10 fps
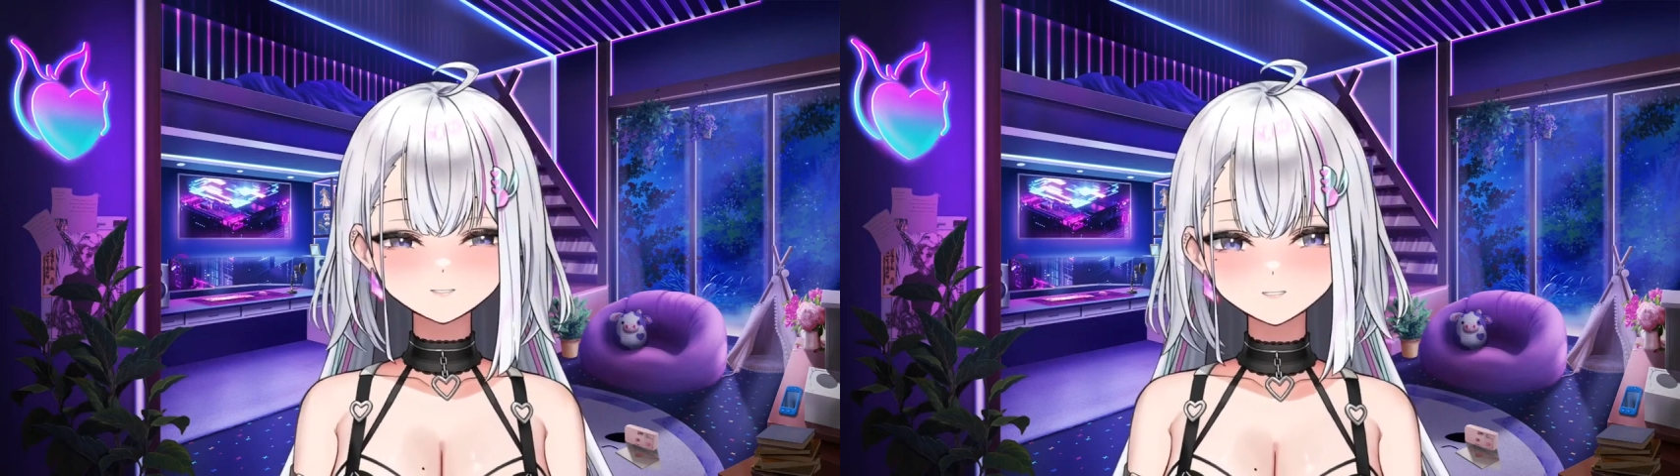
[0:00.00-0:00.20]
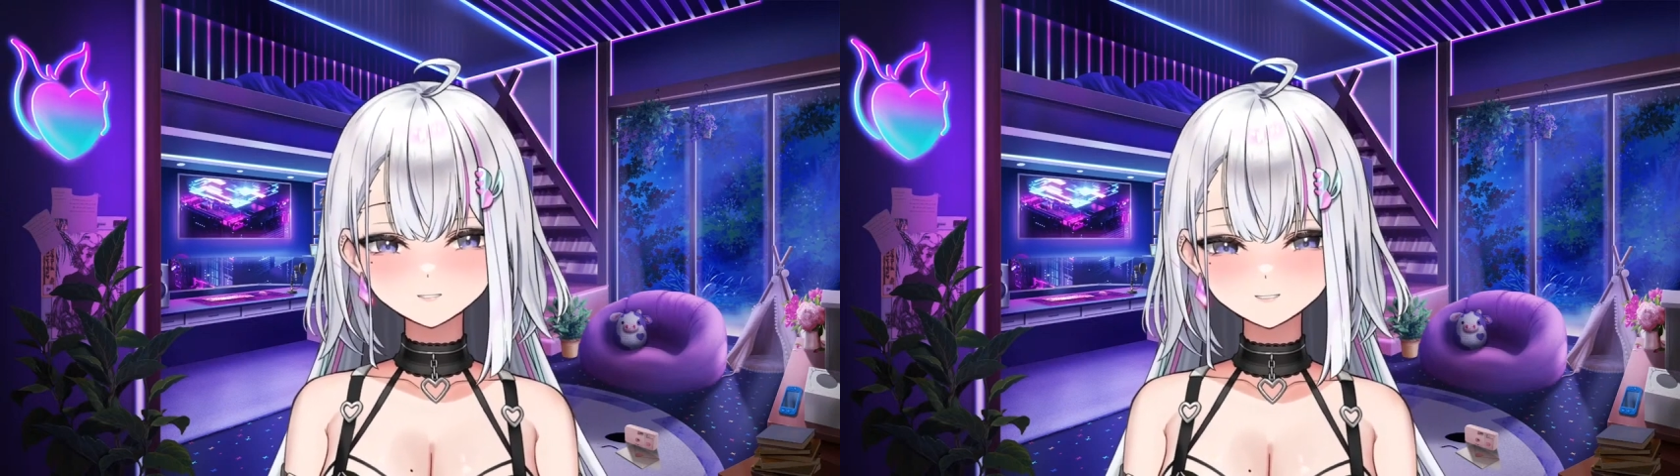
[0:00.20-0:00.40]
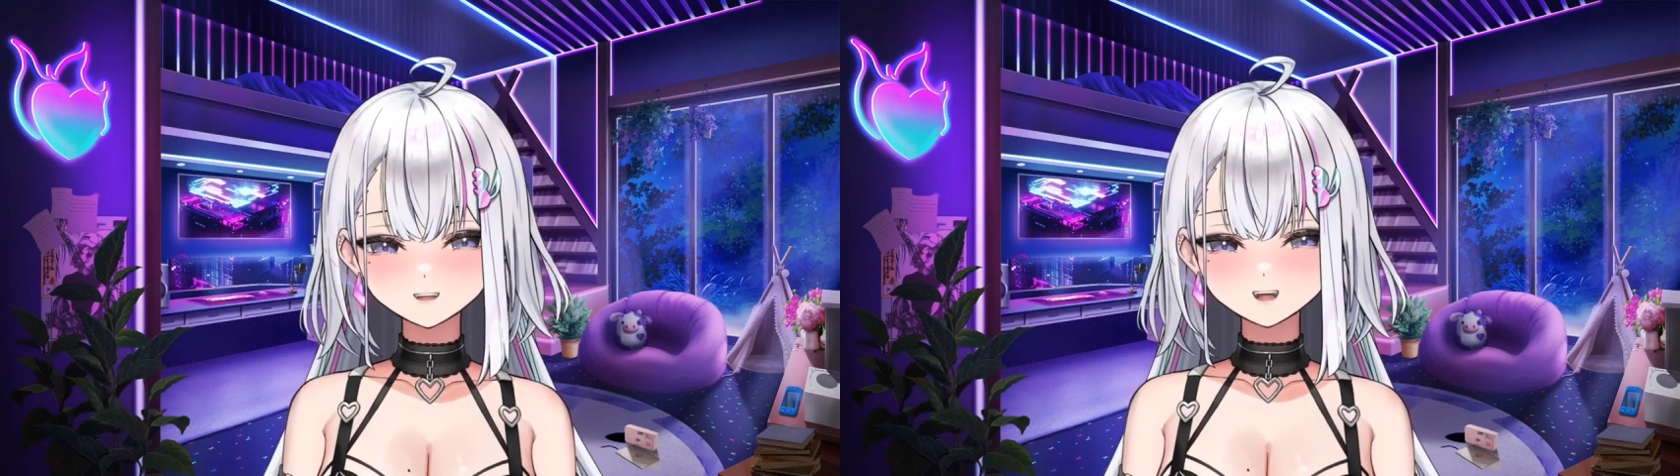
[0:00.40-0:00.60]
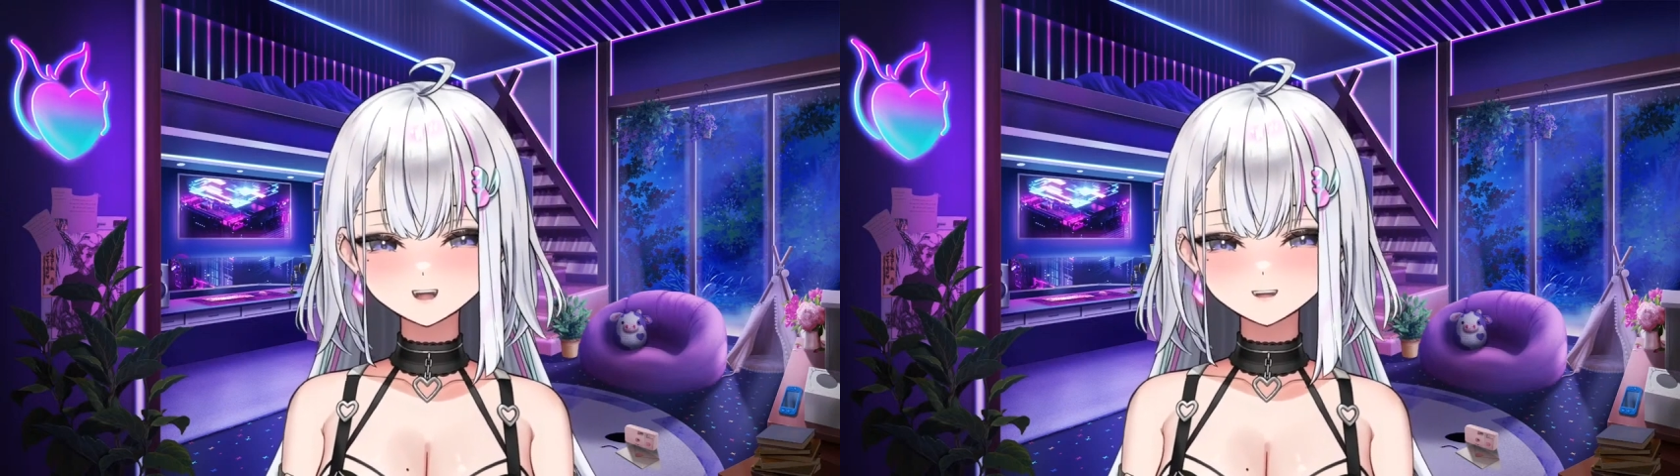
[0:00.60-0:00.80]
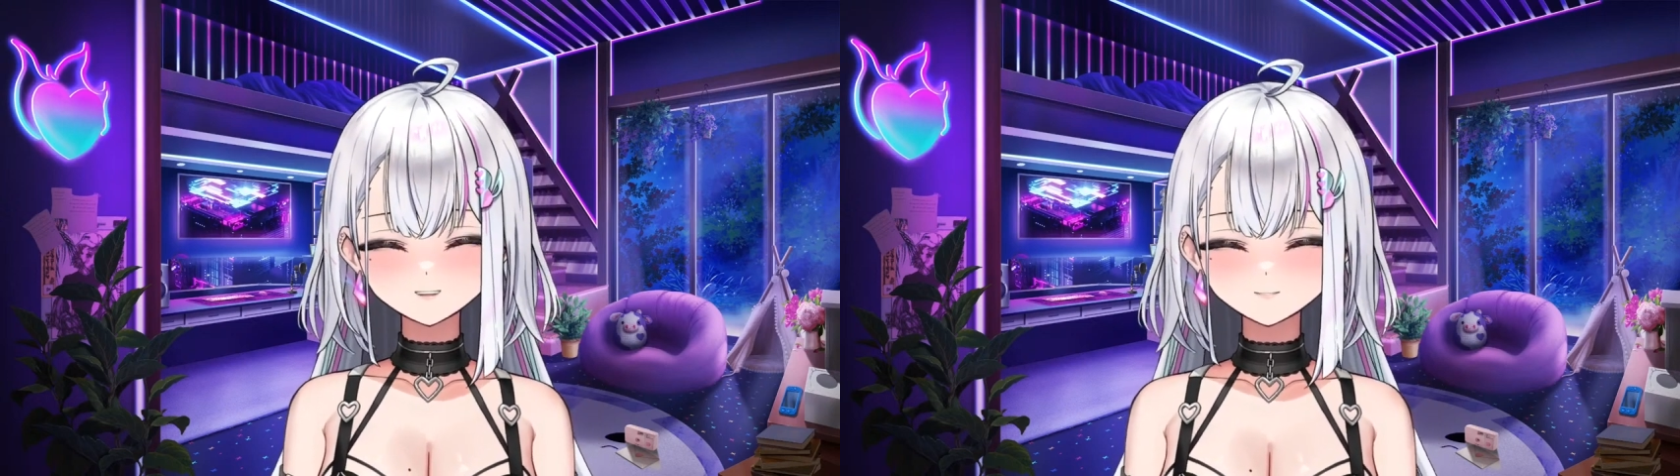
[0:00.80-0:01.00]
from my
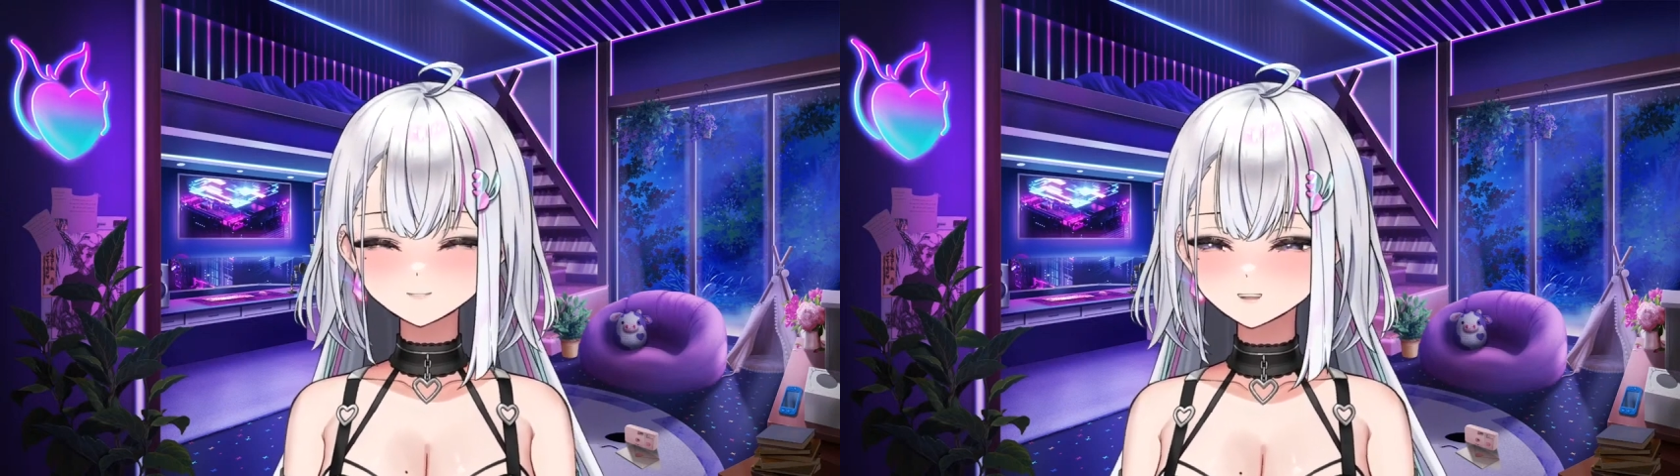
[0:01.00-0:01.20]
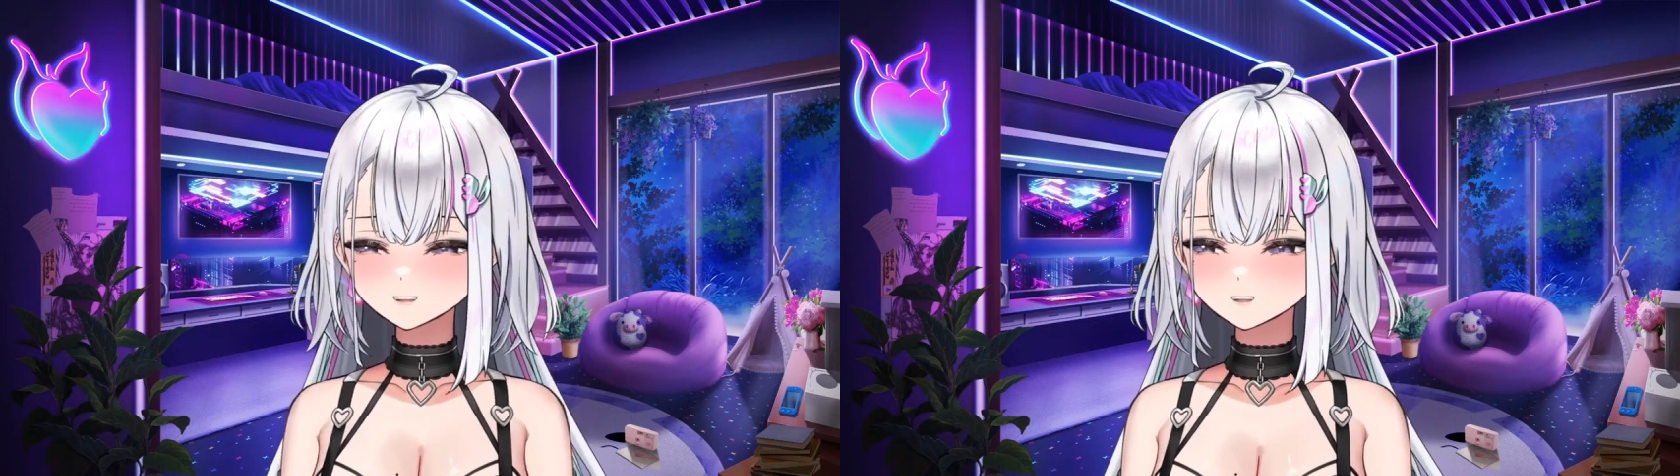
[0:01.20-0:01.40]
eyes because